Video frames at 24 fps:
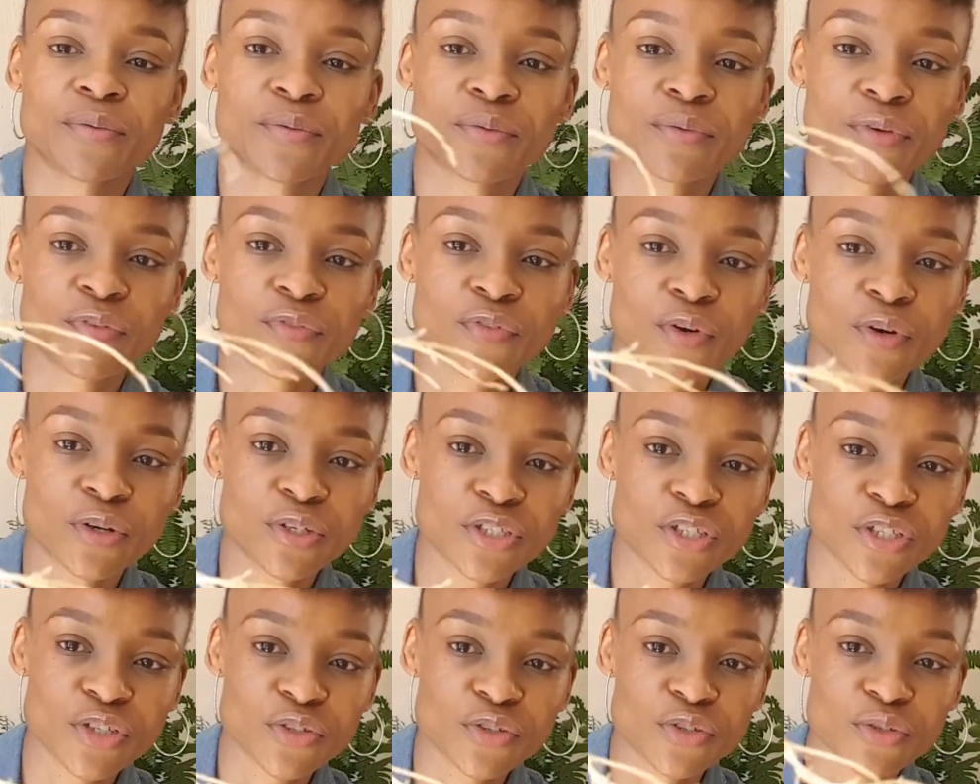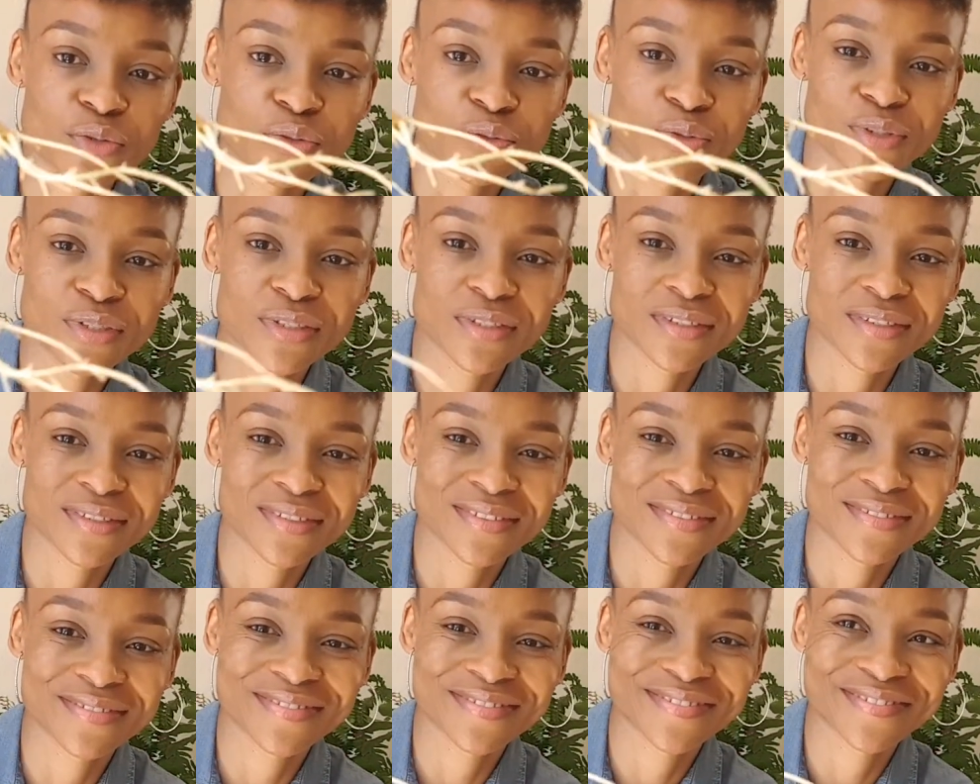We've gotten roots,
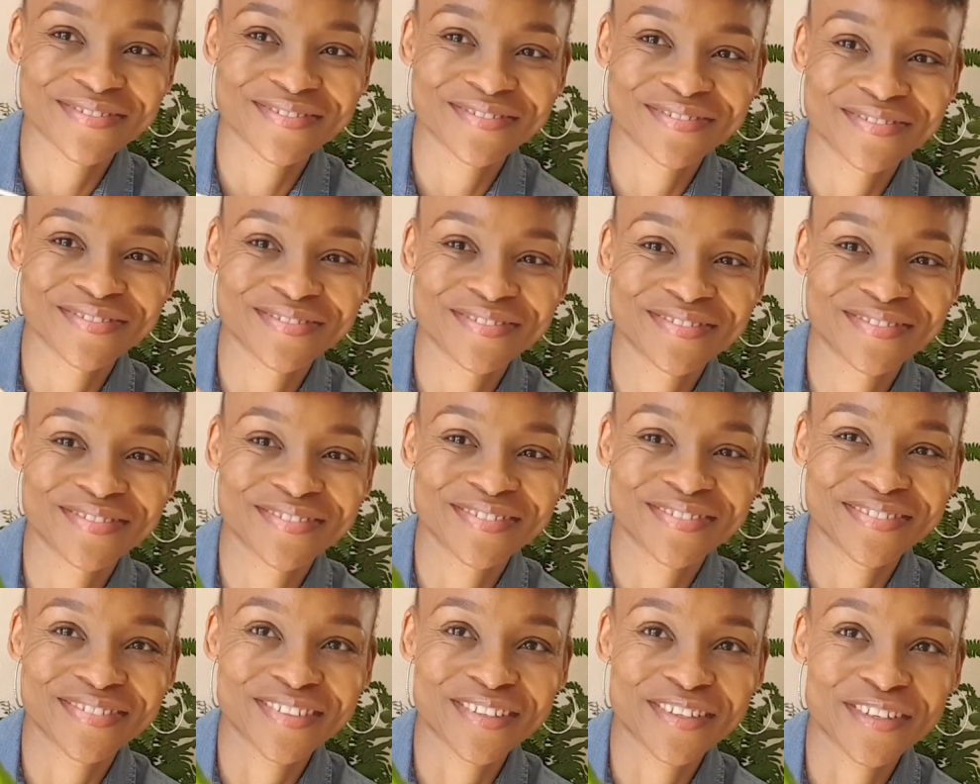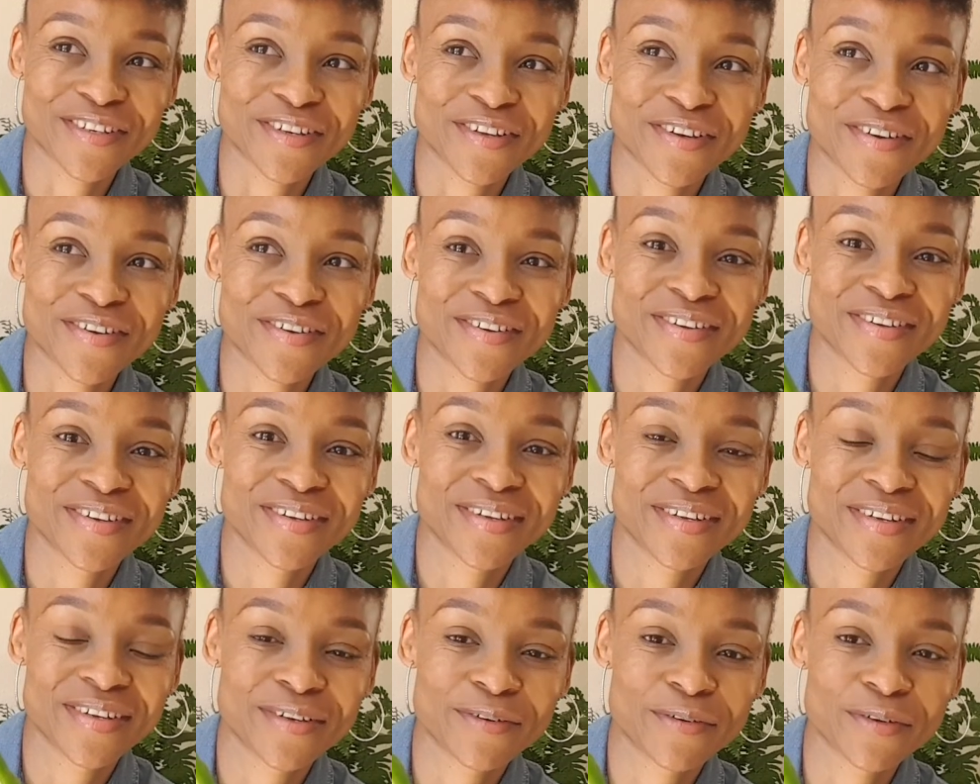you know,
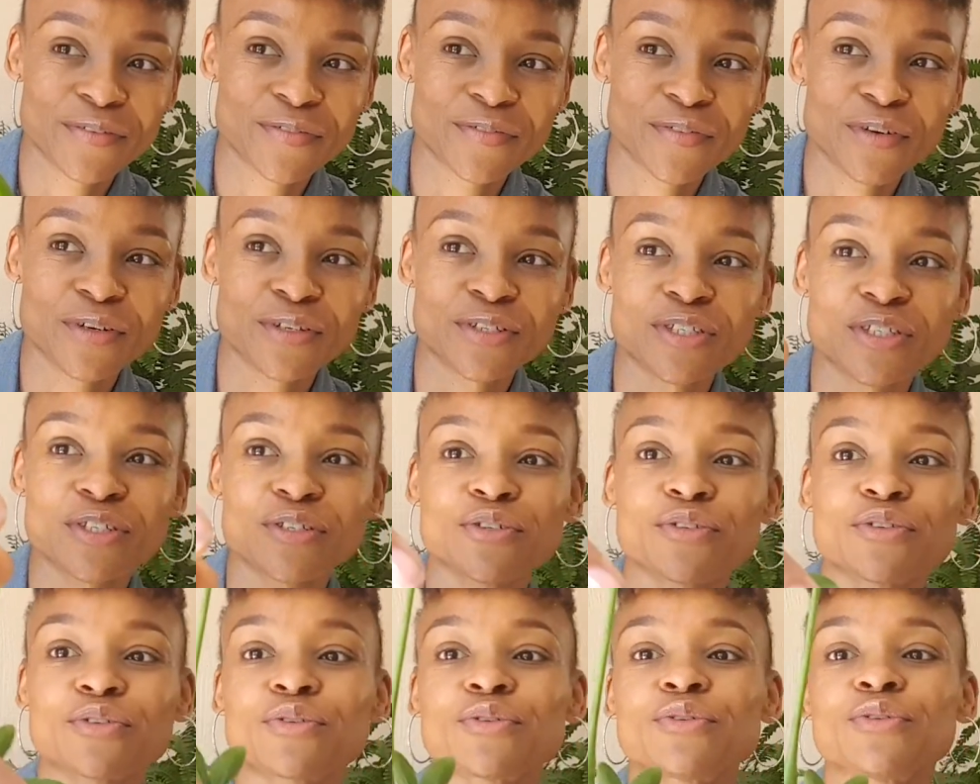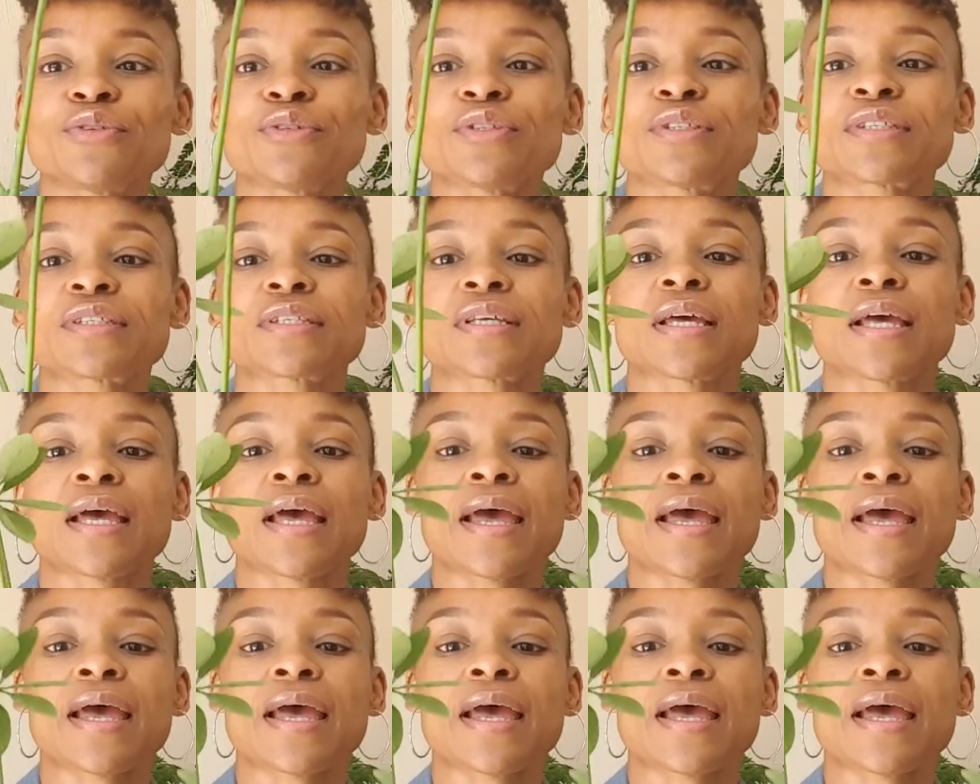we've gotten roots.